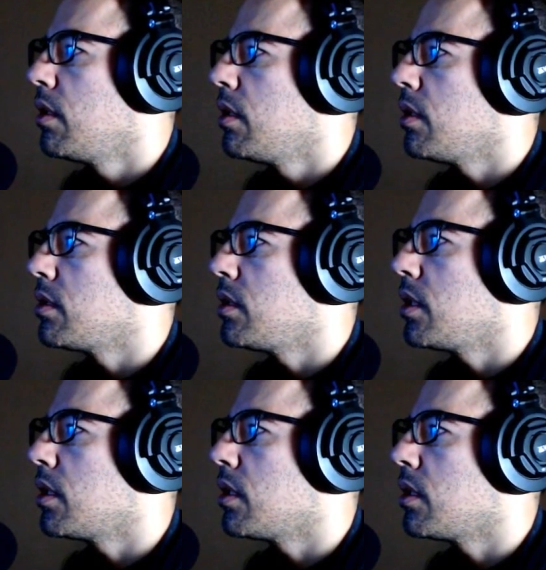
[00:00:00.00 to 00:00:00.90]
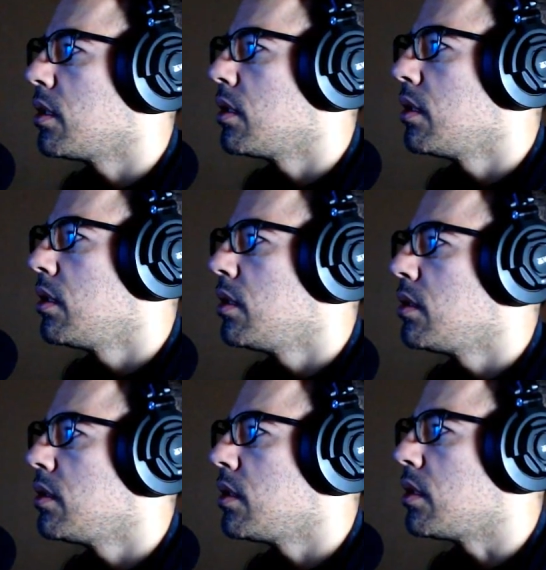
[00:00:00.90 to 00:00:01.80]
Lesica
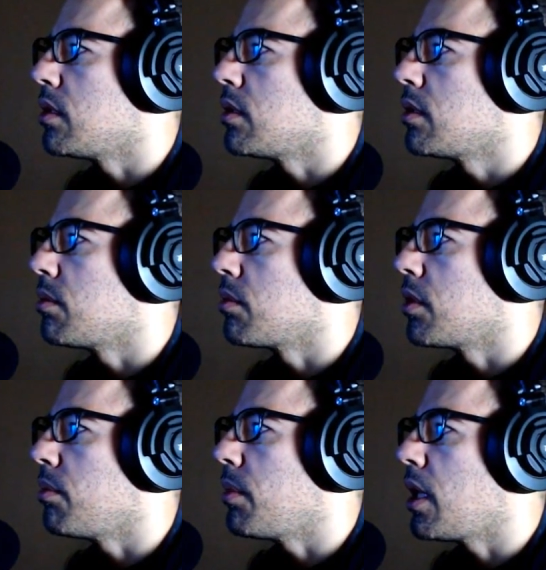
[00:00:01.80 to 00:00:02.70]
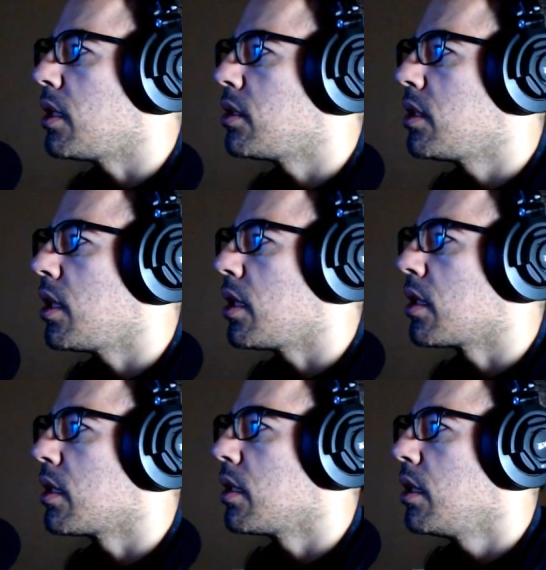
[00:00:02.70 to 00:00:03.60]
does some good magic
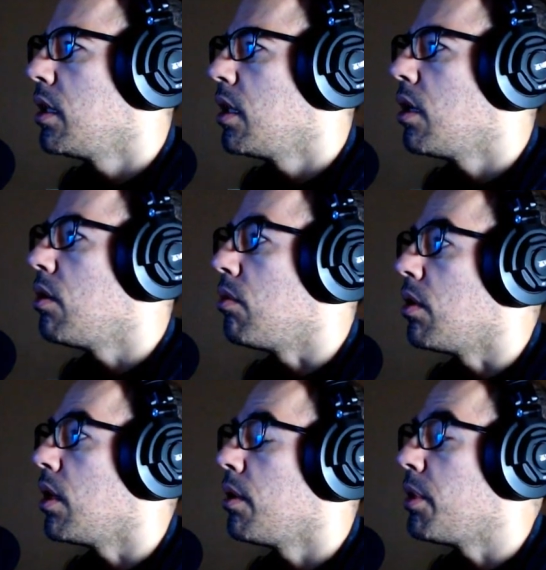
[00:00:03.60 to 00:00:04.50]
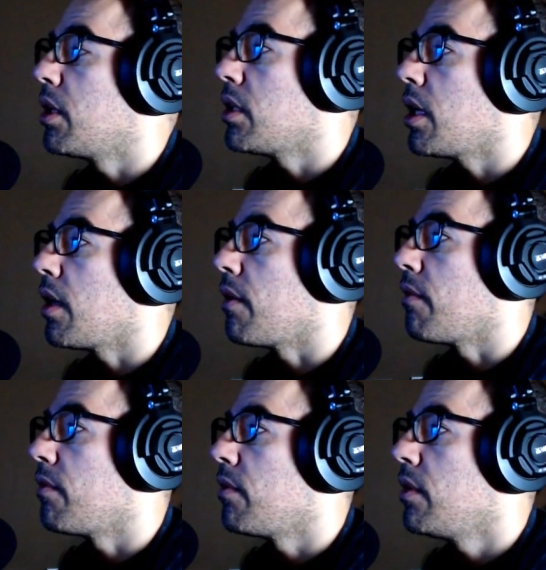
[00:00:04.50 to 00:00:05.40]
attack. Oh, it'd be good to have
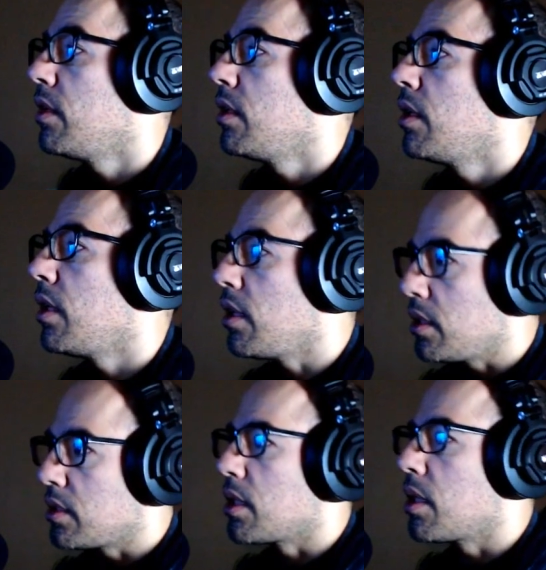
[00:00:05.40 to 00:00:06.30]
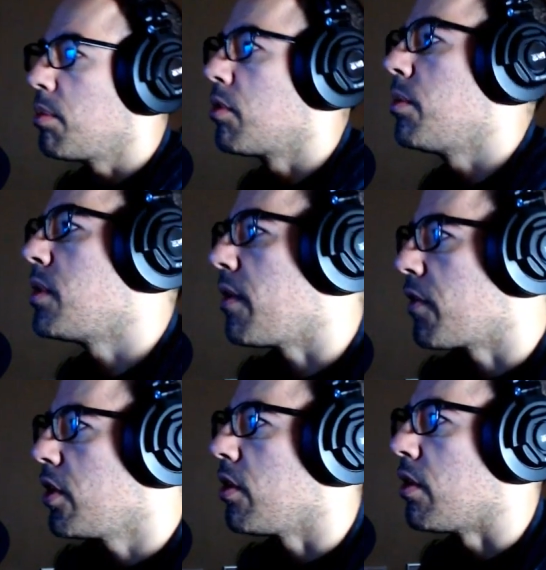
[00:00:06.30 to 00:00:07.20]
at least a couple groups that have
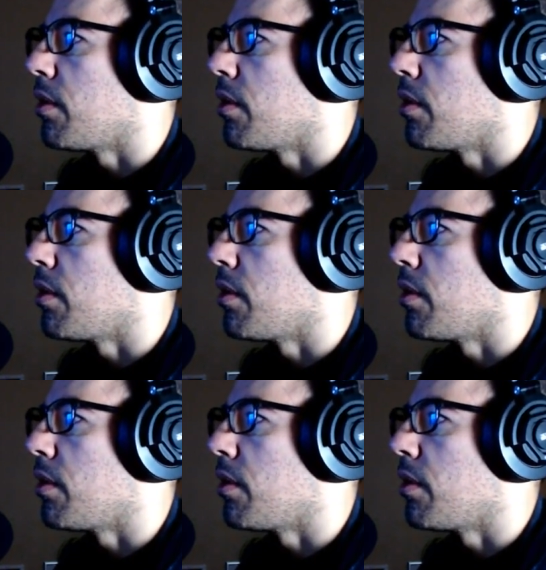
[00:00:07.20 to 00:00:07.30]
cure.